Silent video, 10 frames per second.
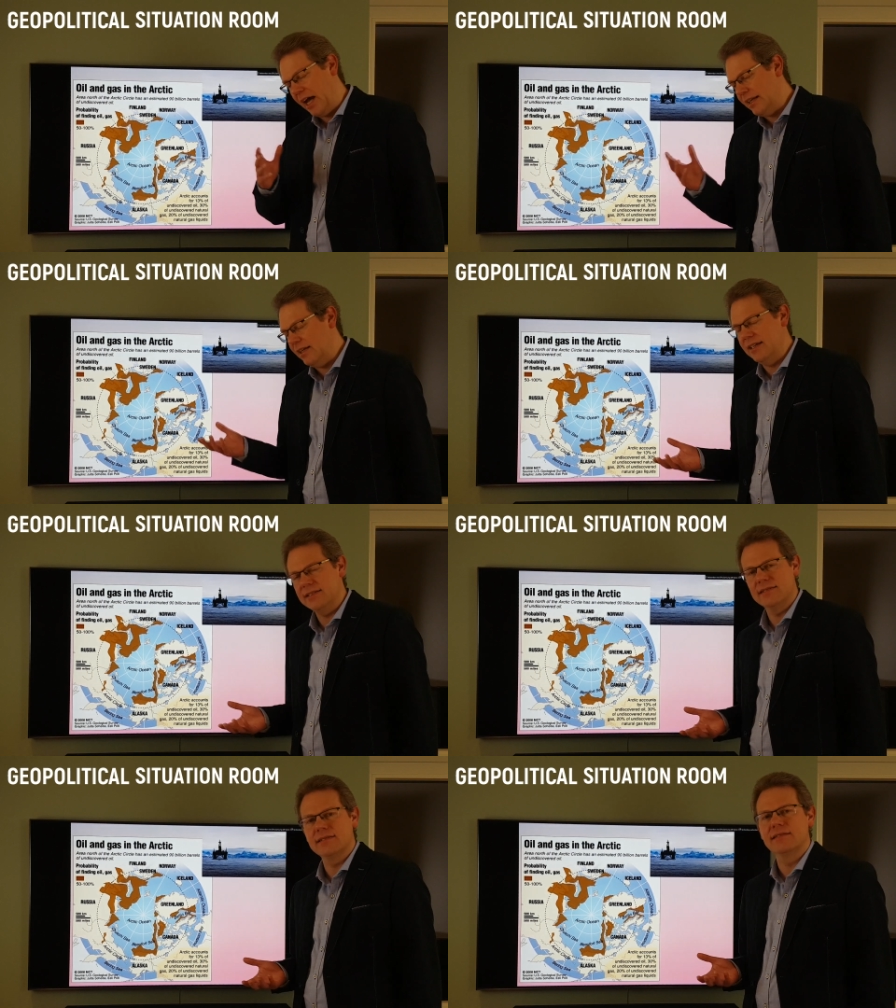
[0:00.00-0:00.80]

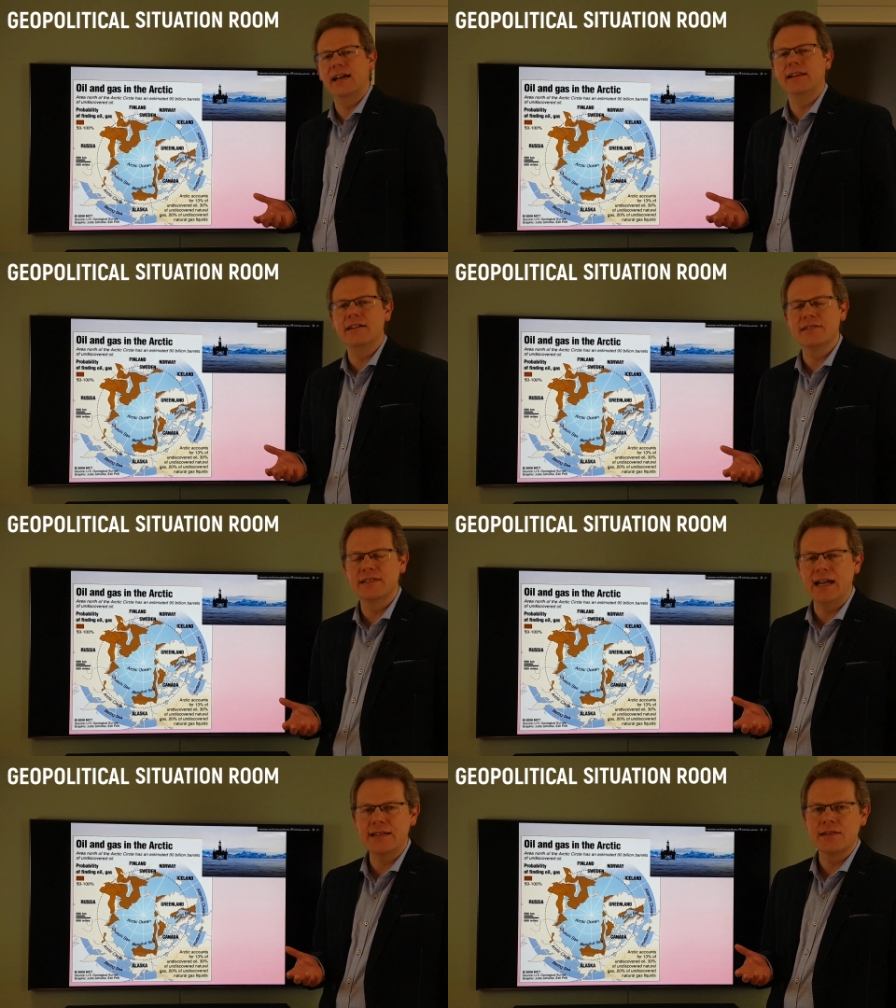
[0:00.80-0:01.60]
Analysts tell us
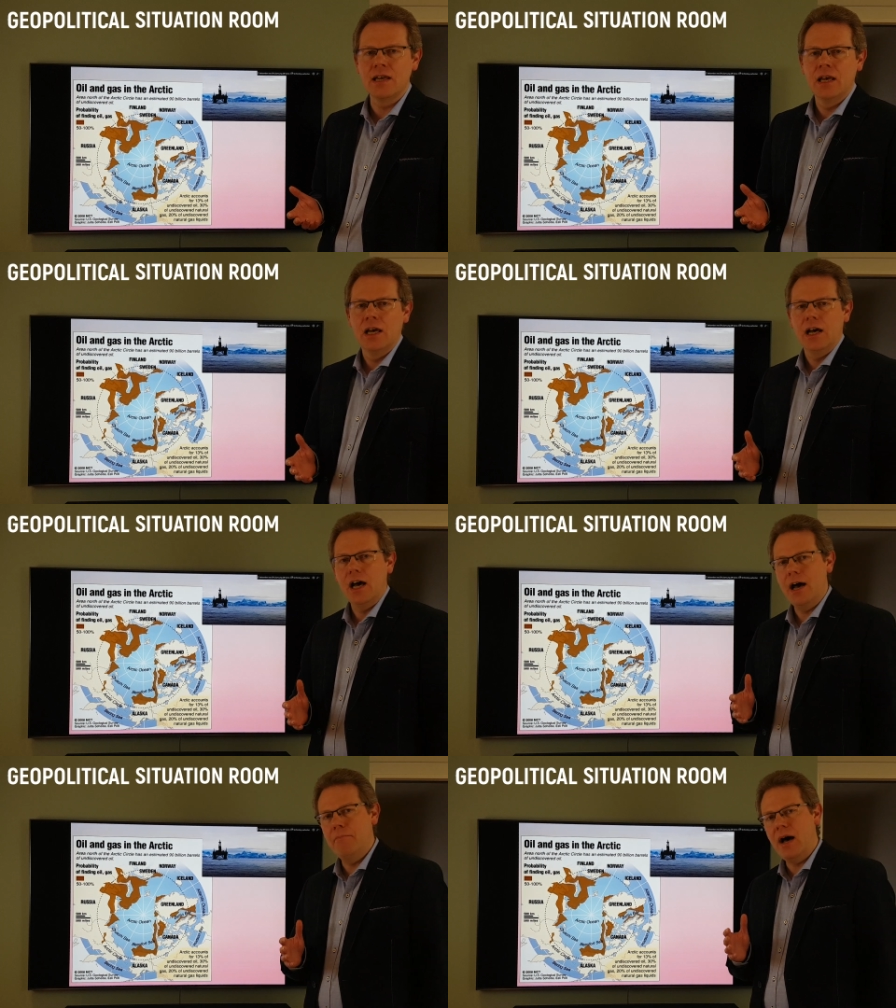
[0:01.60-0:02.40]
that
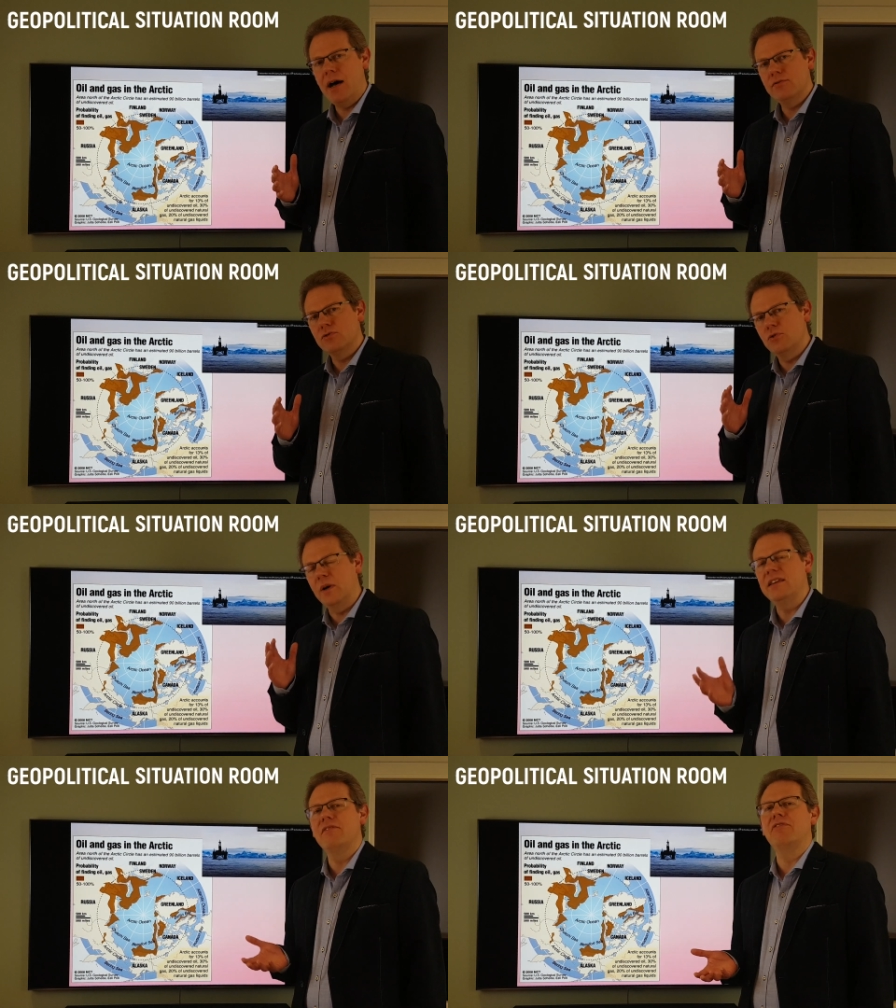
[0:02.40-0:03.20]
about
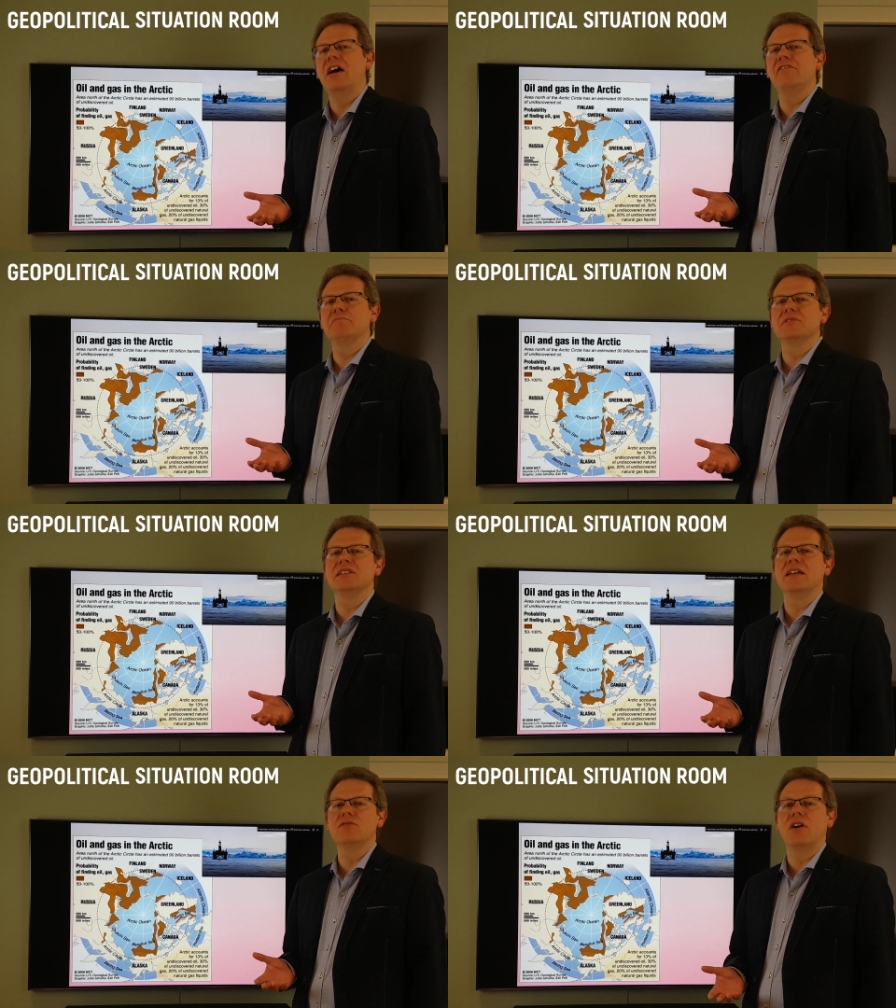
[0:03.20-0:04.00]

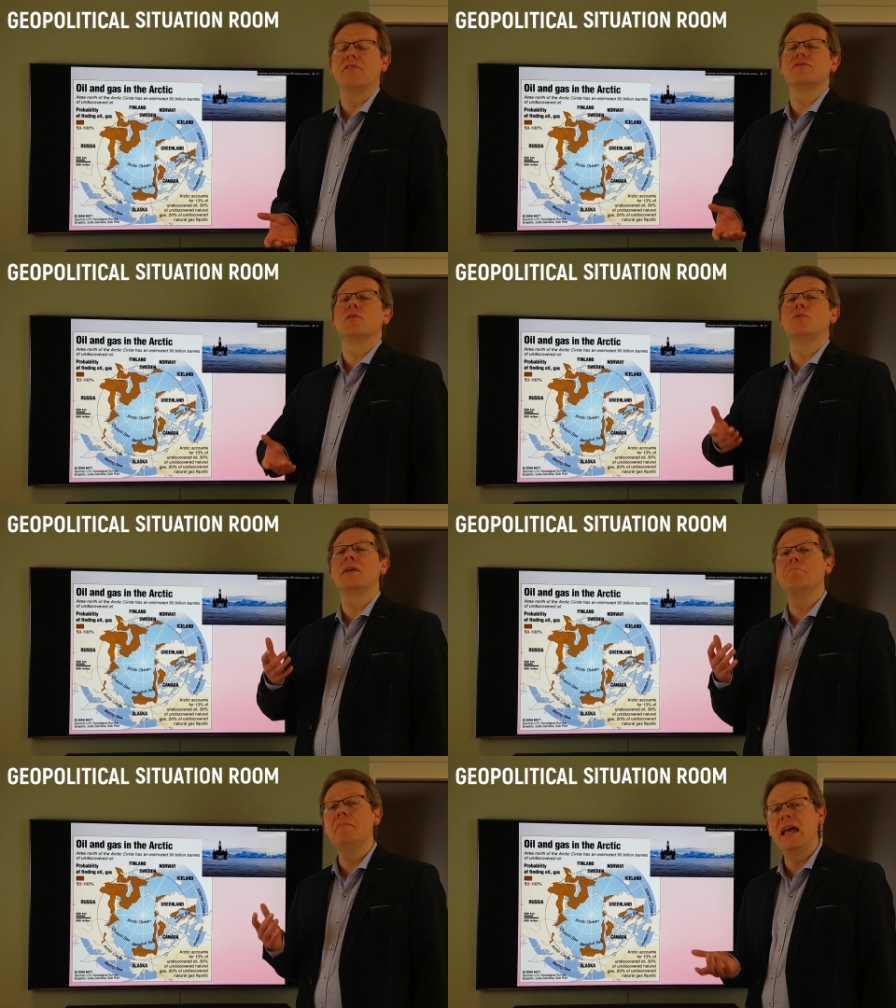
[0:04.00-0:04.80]
25% of the
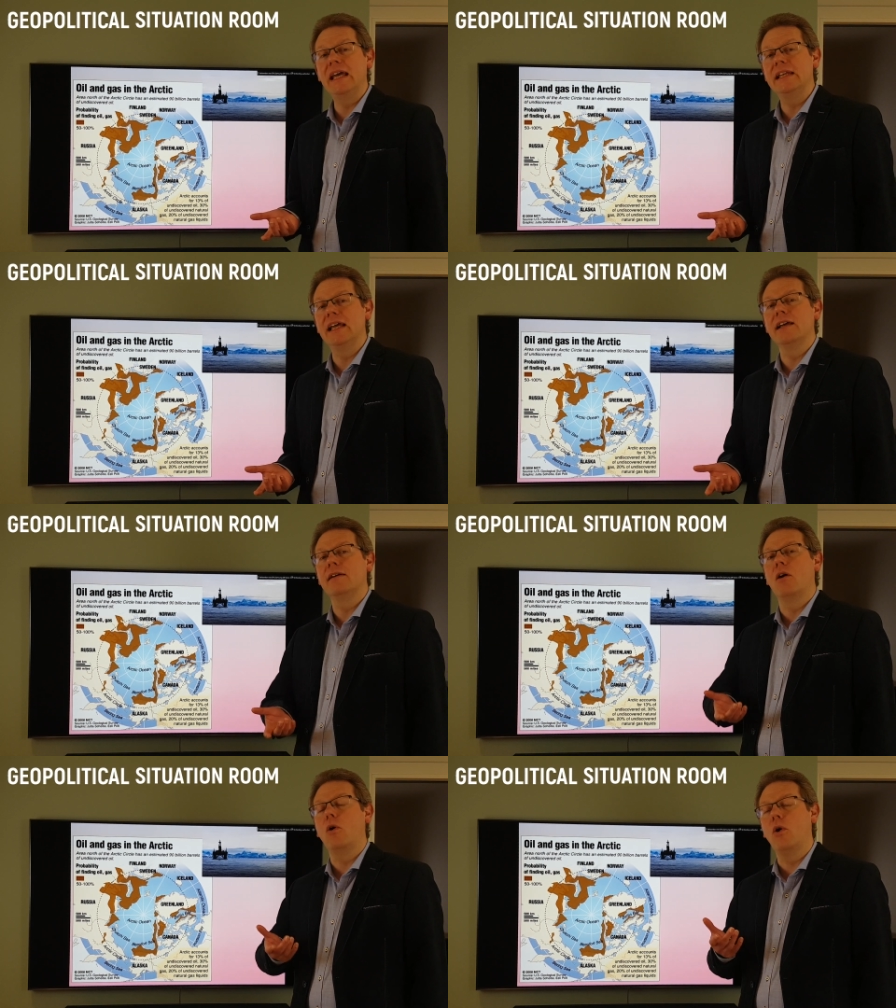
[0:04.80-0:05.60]

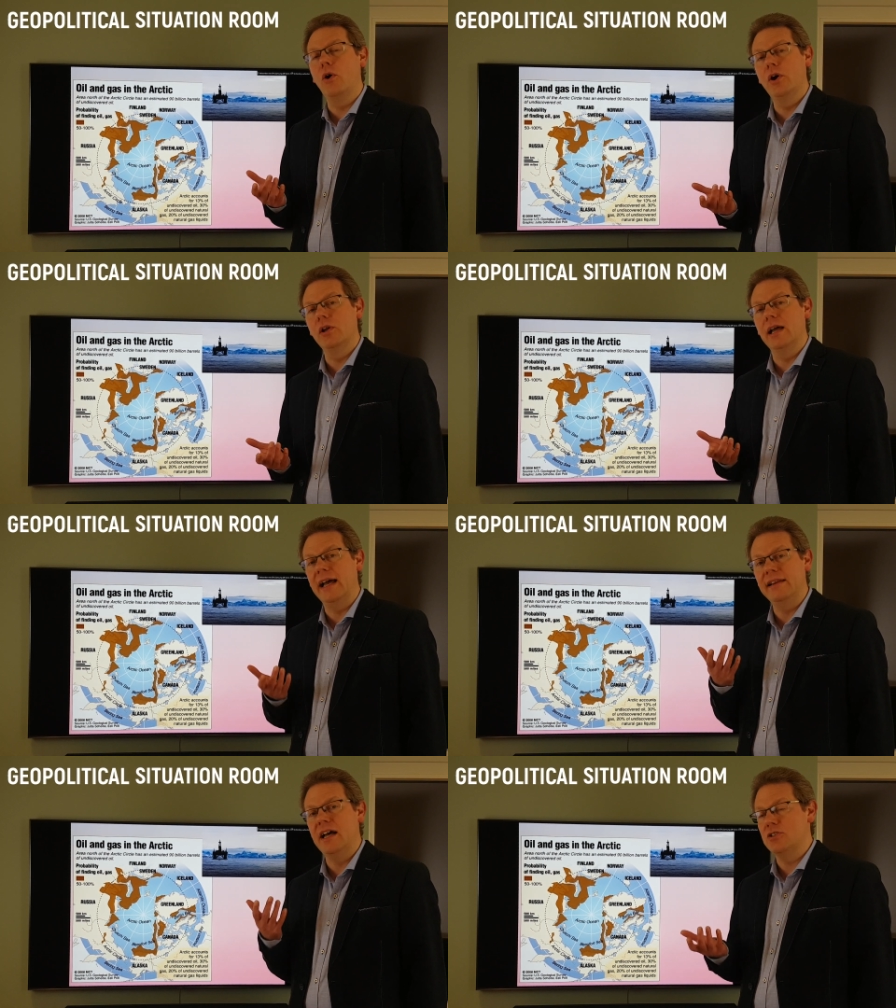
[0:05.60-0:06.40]
remaining oil
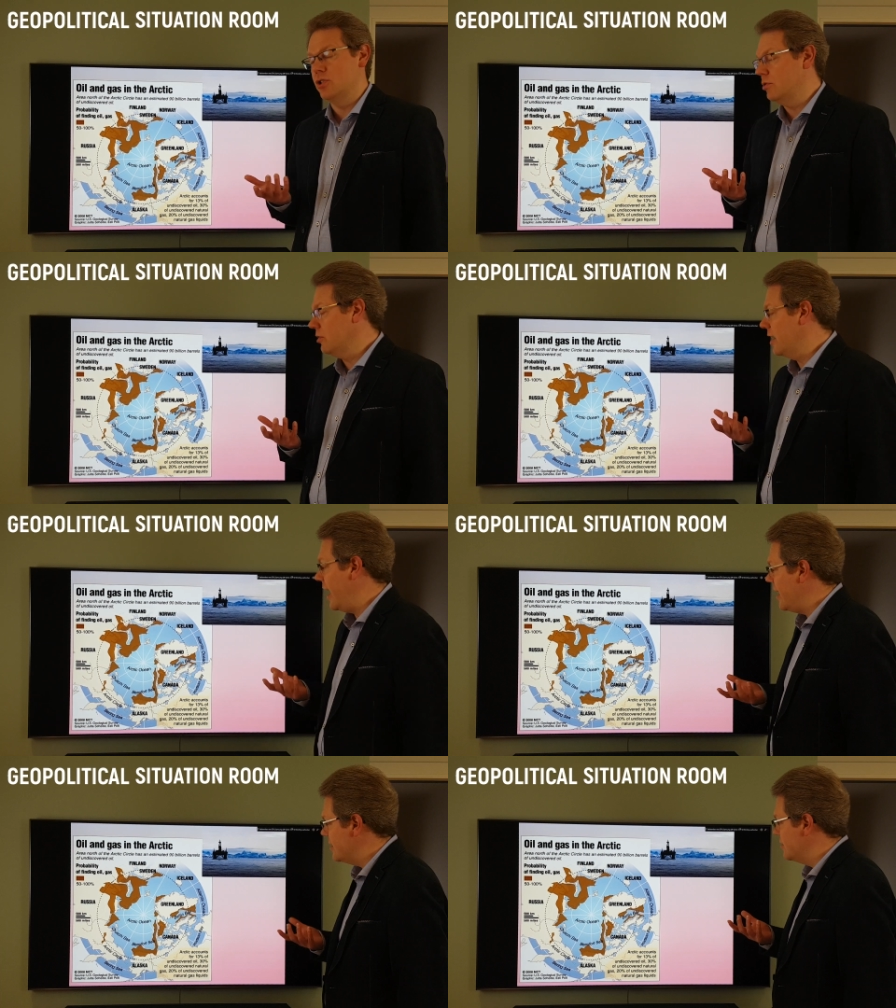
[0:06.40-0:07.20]
and natural
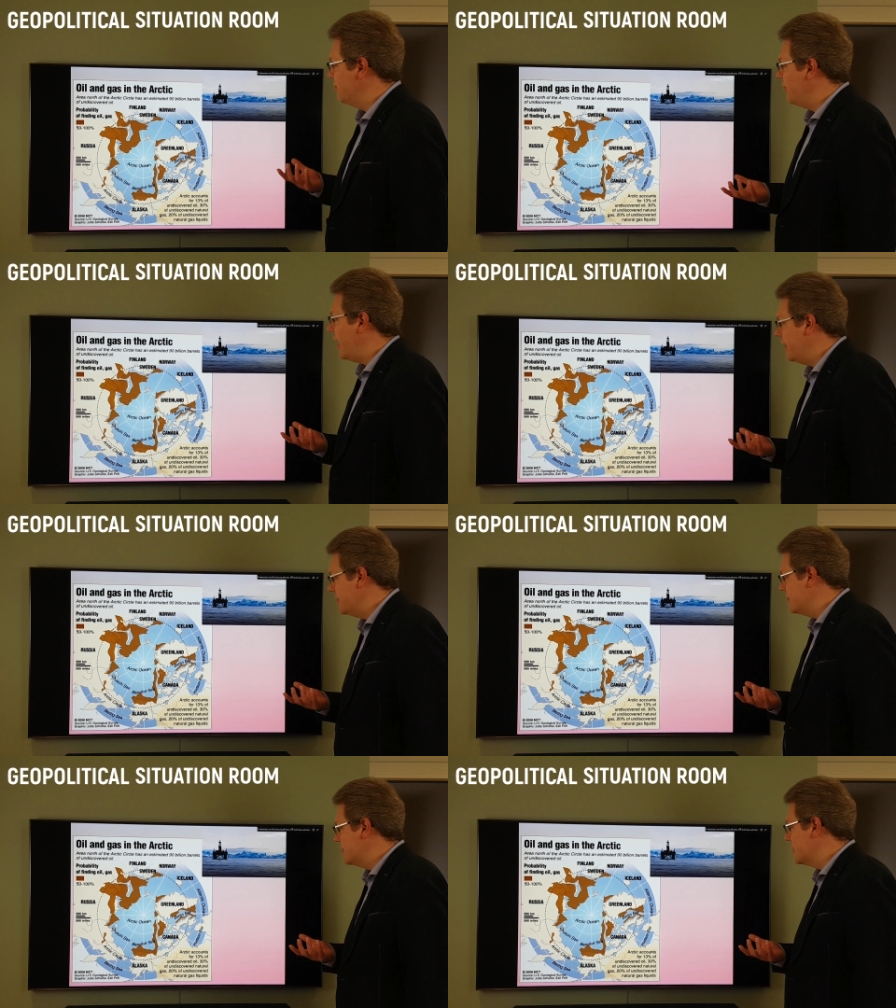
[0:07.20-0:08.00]
gas
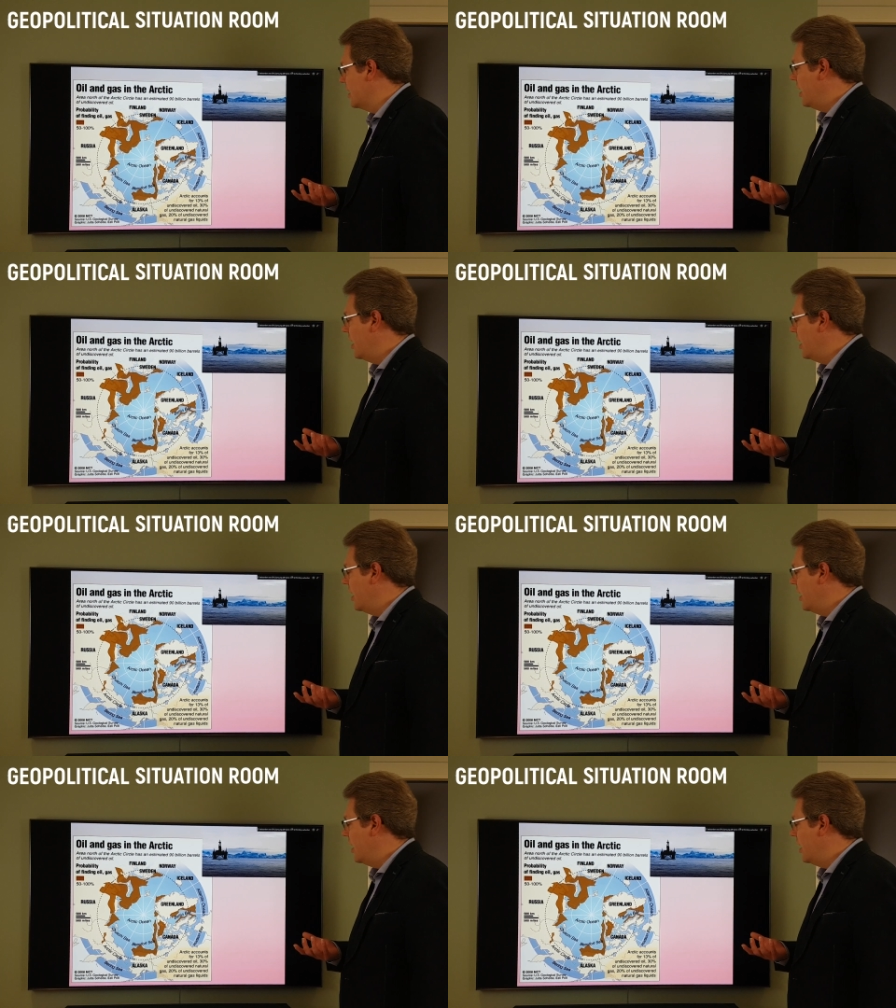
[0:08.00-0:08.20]
finds